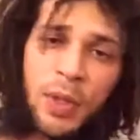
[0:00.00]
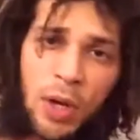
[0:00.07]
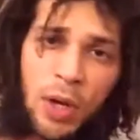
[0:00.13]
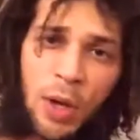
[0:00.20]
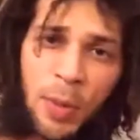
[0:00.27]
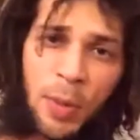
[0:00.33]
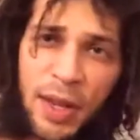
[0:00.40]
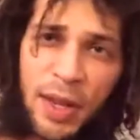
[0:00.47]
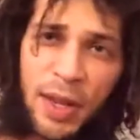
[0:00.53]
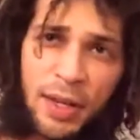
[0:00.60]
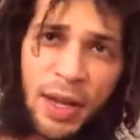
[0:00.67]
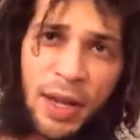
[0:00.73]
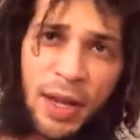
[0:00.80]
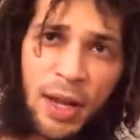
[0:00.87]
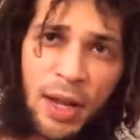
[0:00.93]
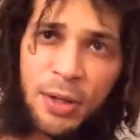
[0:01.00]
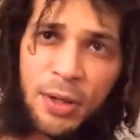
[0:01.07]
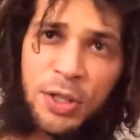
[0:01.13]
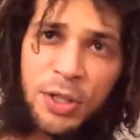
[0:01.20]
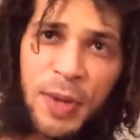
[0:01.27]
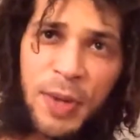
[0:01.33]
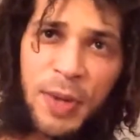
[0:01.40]
We're all banding together to
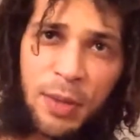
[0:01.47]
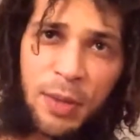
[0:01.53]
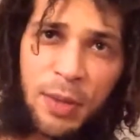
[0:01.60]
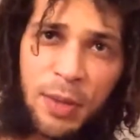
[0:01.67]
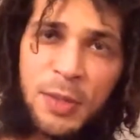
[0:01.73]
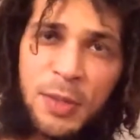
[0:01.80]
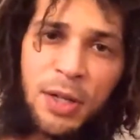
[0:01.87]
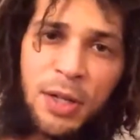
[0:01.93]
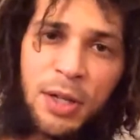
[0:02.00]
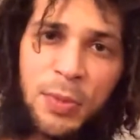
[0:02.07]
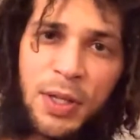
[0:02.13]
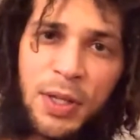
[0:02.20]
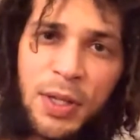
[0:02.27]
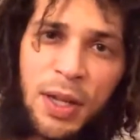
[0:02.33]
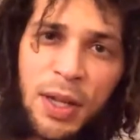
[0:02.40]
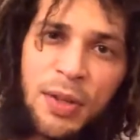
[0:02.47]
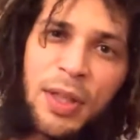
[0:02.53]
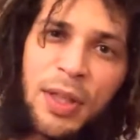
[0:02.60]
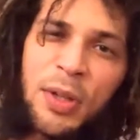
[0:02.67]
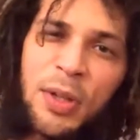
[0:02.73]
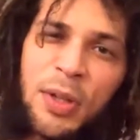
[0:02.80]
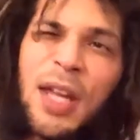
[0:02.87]
just make the best product we can. There
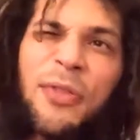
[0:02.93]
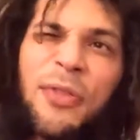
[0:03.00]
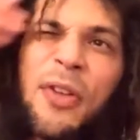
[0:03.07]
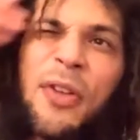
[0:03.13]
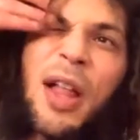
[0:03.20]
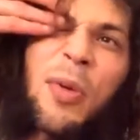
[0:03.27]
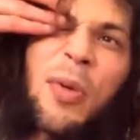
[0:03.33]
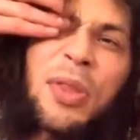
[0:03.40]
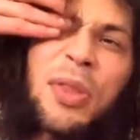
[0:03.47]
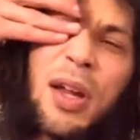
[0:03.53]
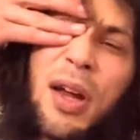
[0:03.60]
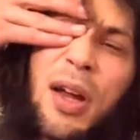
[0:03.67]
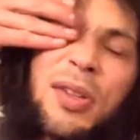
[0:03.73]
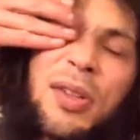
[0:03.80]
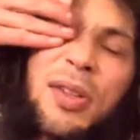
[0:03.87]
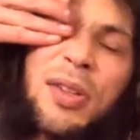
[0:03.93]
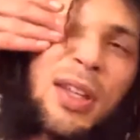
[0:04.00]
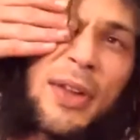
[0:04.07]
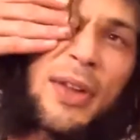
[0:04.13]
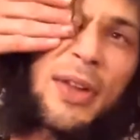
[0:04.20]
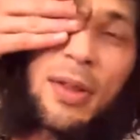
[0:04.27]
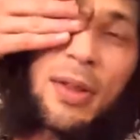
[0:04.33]
was that fallout with the Hunt
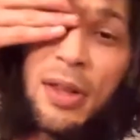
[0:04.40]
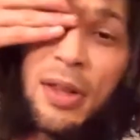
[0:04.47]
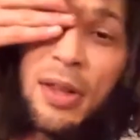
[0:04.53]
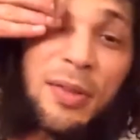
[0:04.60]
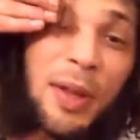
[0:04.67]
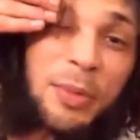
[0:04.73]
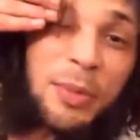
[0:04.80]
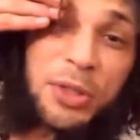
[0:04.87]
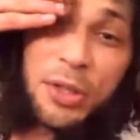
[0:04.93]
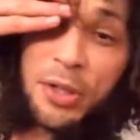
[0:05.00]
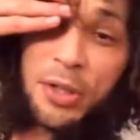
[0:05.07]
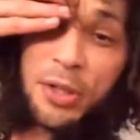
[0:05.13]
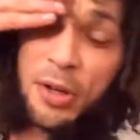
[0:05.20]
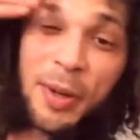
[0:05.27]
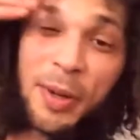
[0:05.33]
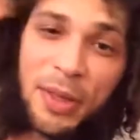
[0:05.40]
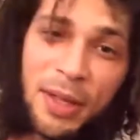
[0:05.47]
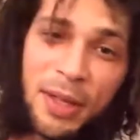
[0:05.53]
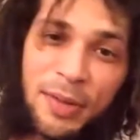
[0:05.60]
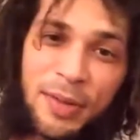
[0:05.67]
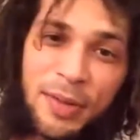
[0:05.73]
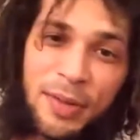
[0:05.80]
TV thing. I'm sure you heard about
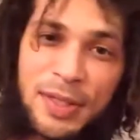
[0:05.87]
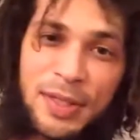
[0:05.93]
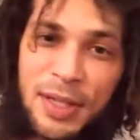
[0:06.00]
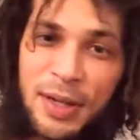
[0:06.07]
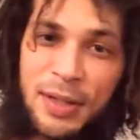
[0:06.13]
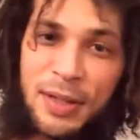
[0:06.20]
that. That sucked.